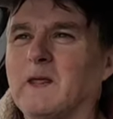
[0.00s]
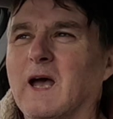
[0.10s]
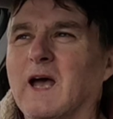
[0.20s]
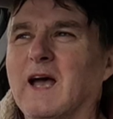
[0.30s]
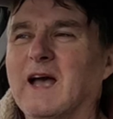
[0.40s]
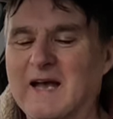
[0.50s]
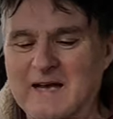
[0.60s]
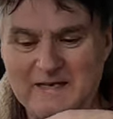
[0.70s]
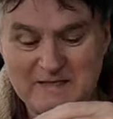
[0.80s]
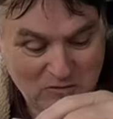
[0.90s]

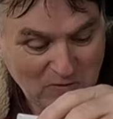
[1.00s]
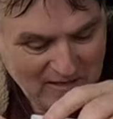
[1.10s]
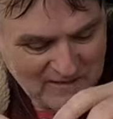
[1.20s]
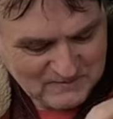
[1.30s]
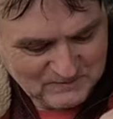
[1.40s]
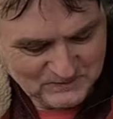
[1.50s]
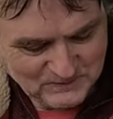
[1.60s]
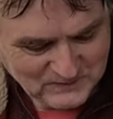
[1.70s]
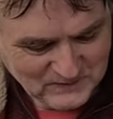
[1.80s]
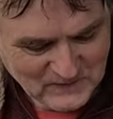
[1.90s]
Ah, that's grand.
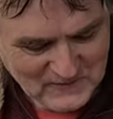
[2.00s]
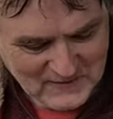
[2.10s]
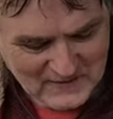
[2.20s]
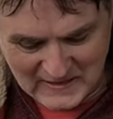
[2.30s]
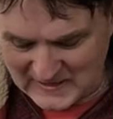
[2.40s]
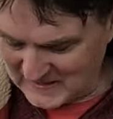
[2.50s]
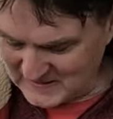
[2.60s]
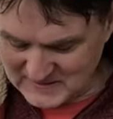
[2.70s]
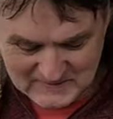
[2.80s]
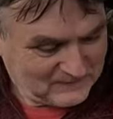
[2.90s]

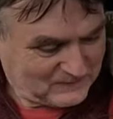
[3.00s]
And